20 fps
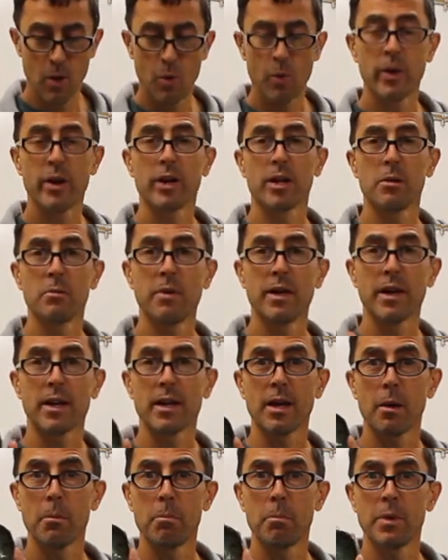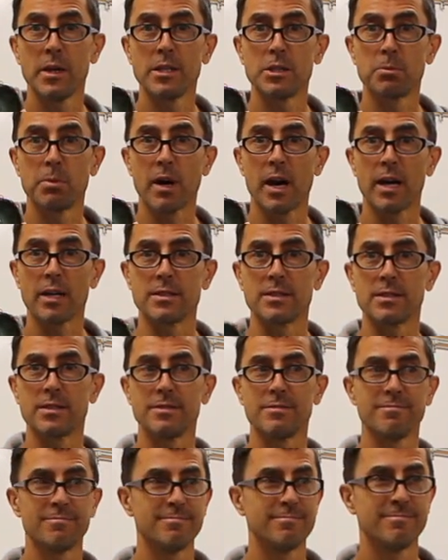We are going to make pinch
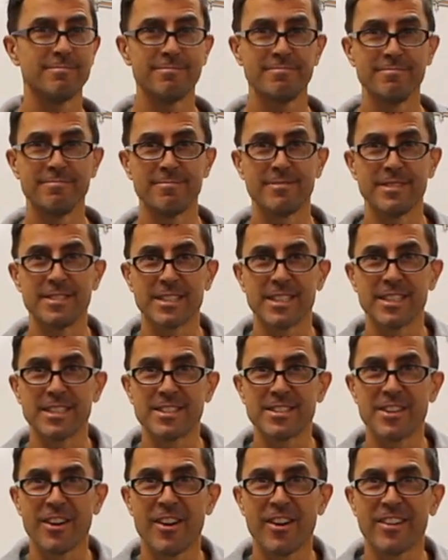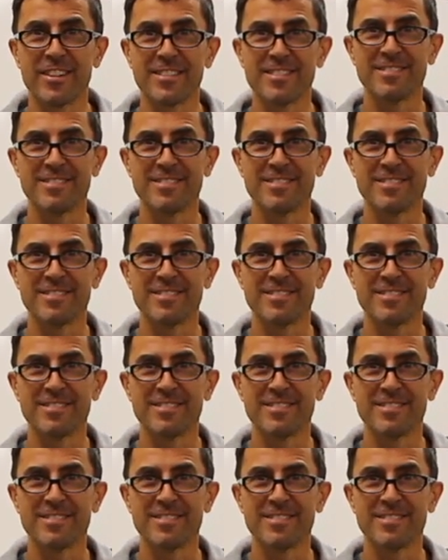pots. Let's get started.